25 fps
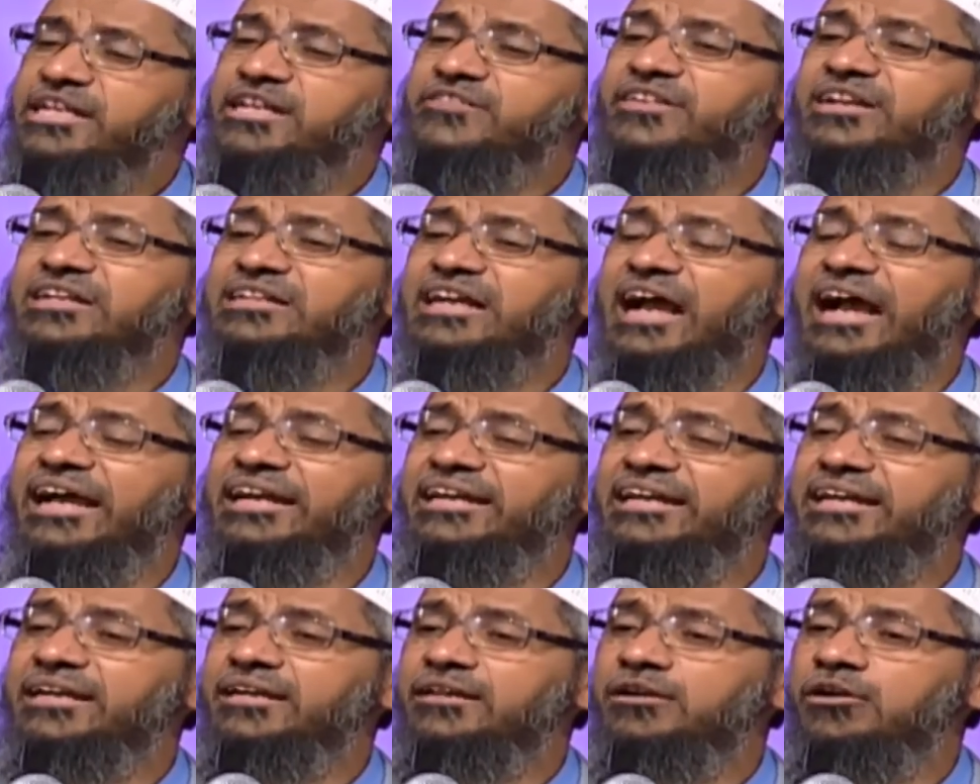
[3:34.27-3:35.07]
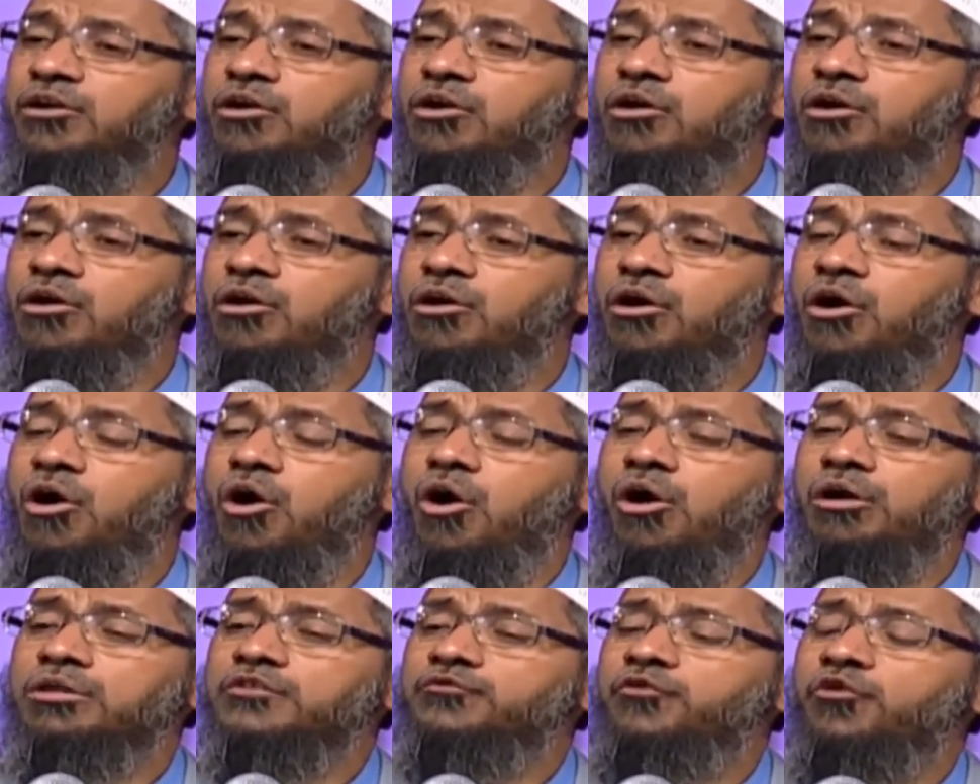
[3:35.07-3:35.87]
And she even guided
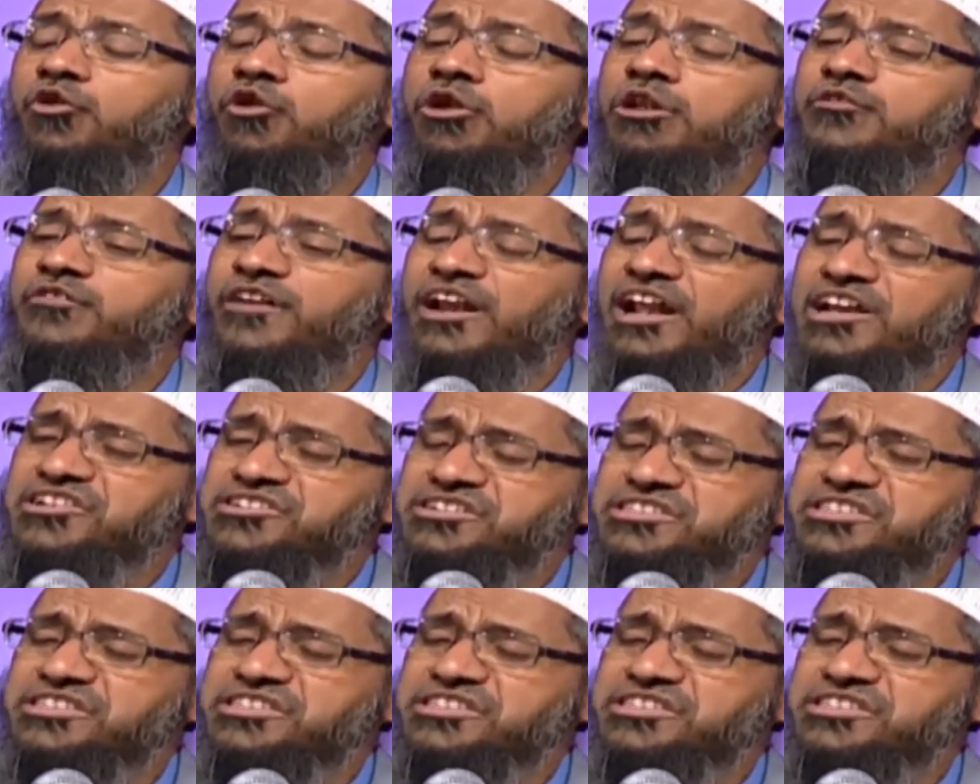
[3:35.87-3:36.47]
all the